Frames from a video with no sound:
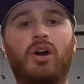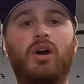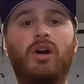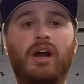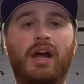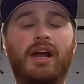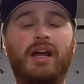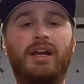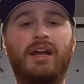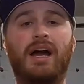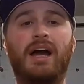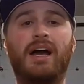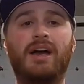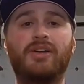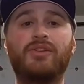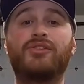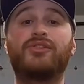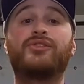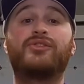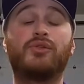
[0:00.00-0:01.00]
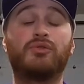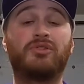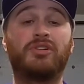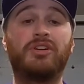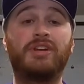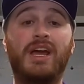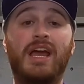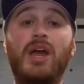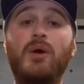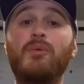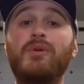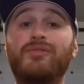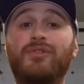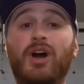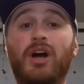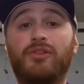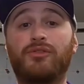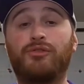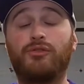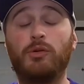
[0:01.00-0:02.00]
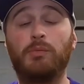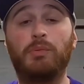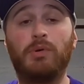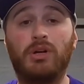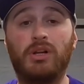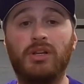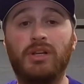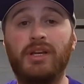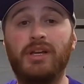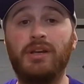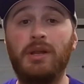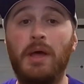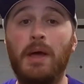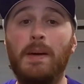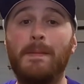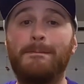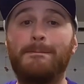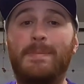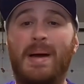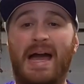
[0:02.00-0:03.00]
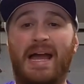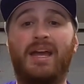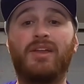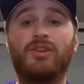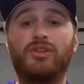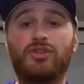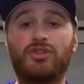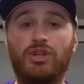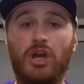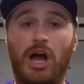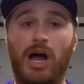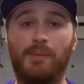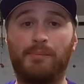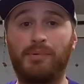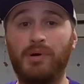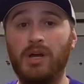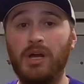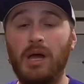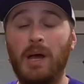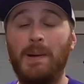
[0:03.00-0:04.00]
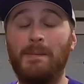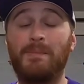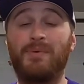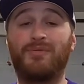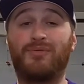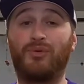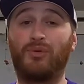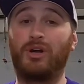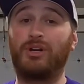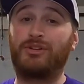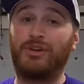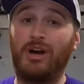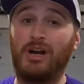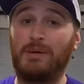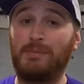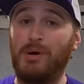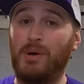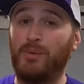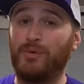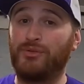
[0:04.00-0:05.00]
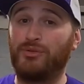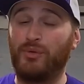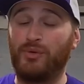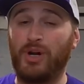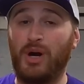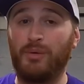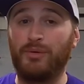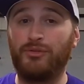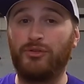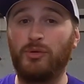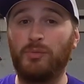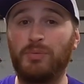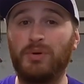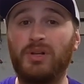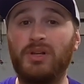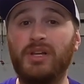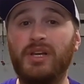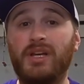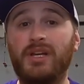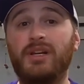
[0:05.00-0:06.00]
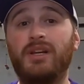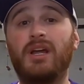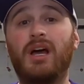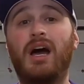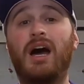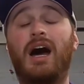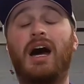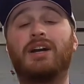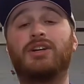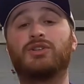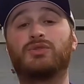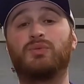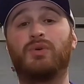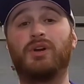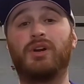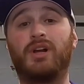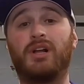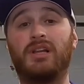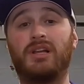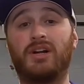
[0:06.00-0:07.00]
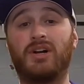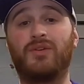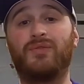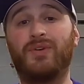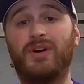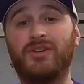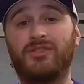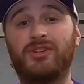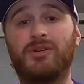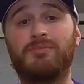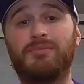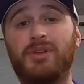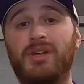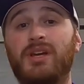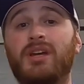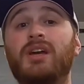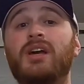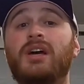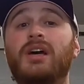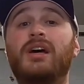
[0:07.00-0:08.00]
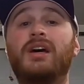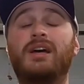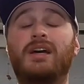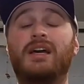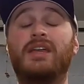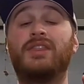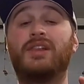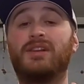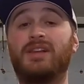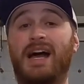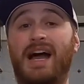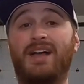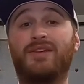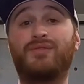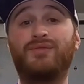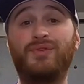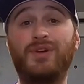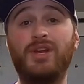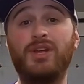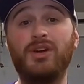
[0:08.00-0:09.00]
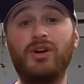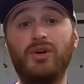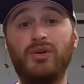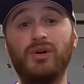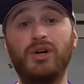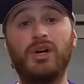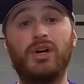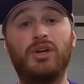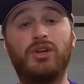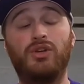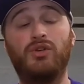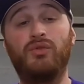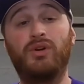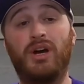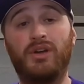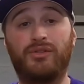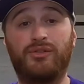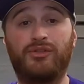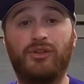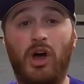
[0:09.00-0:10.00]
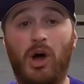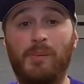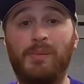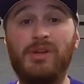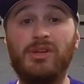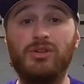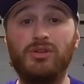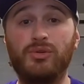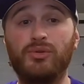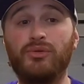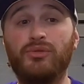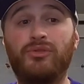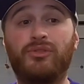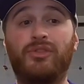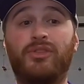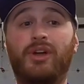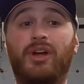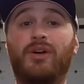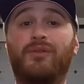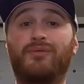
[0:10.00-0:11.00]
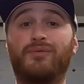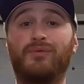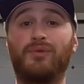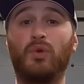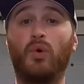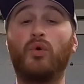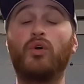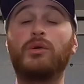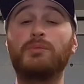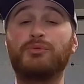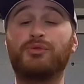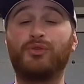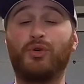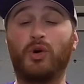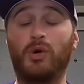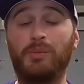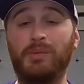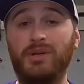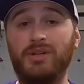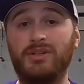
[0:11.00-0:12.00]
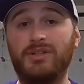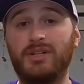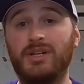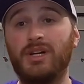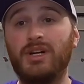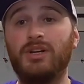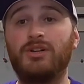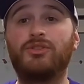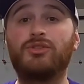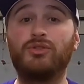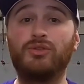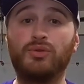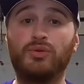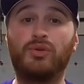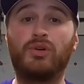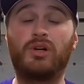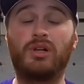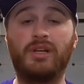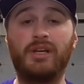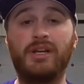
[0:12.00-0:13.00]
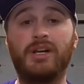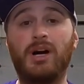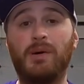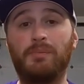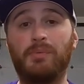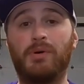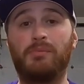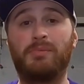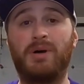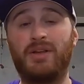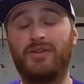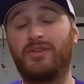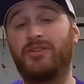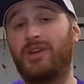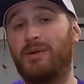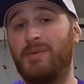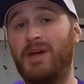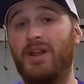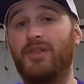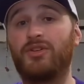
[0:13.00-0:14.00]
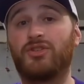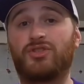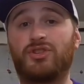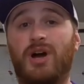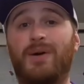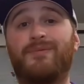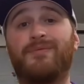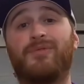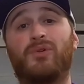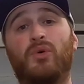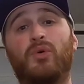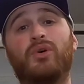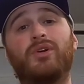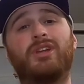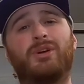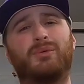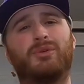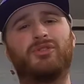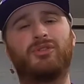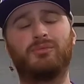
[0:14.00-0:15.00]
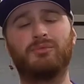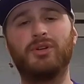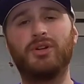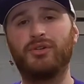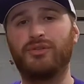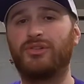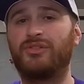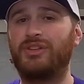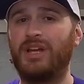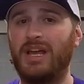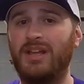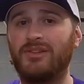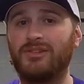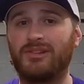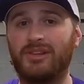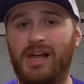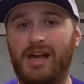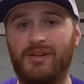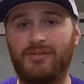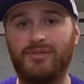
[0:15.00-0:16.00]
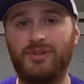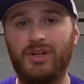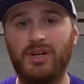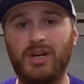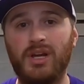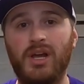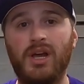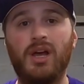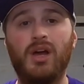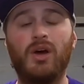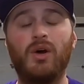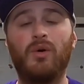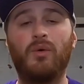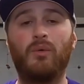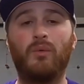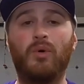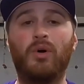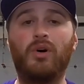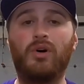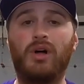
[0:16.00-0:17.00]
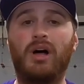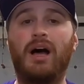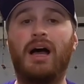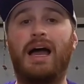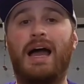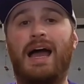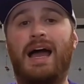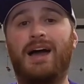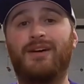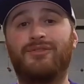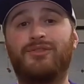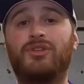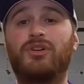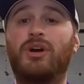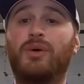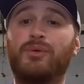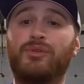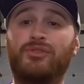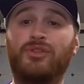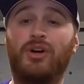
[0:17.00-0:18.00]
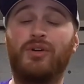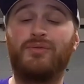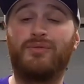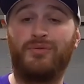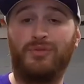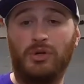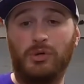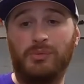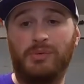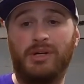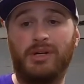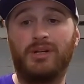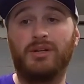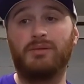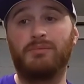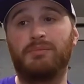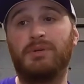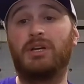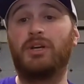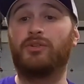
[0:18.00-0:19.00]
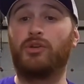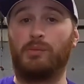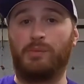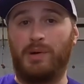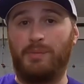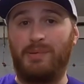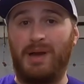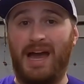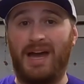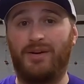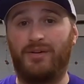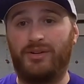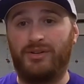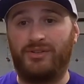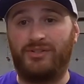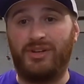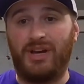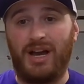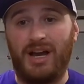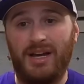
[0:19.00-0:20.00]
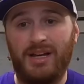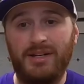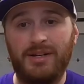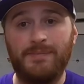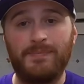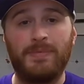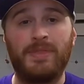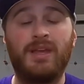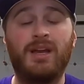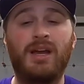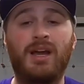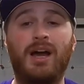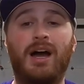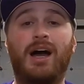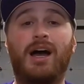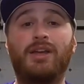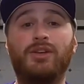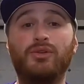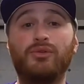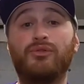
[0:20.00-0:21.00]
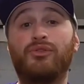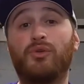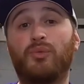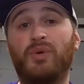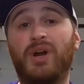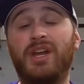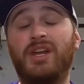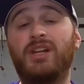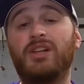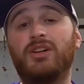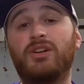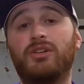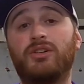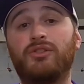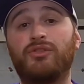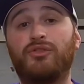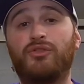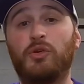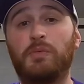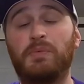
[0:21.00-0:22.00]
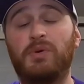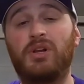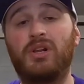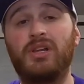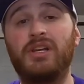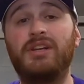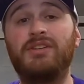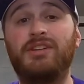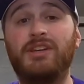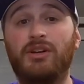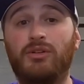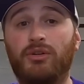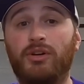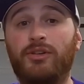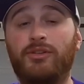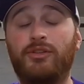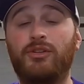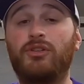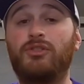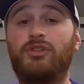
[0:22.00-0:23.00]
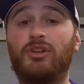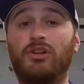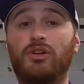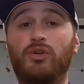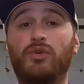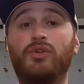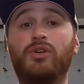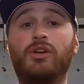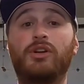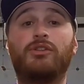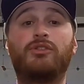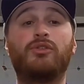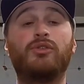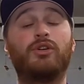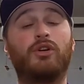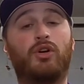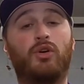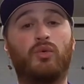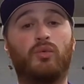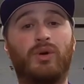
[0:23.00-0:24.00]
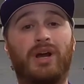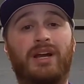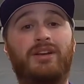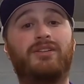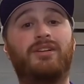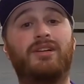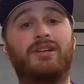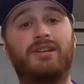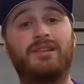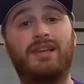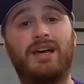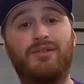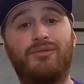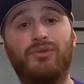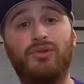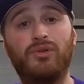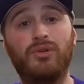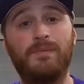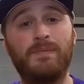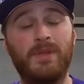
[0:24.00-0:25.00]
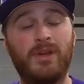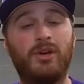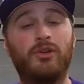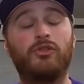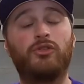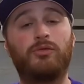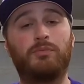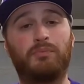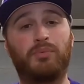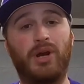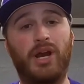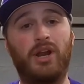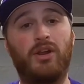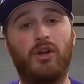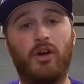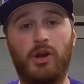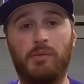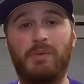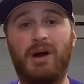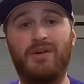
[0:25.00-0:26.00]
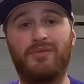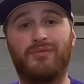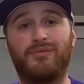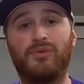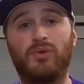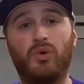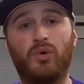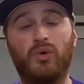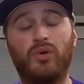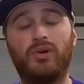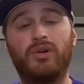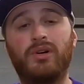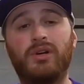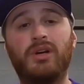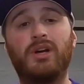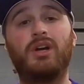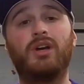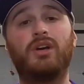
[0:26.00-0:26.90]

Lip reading: Alright guys, so today we've got Super Clean back in the shop. Before I talk about what's going on with Super Clean, I just want to clarify something. In the last video, you guys saw me use their floor absorbent to clean up messes I made on the shop floor, and there were some little stains left. Well, after I was done filming, because all my batteries died, I used the regular Super Clean degreaser, diluted it to the correct level, sprayed it onto my floor,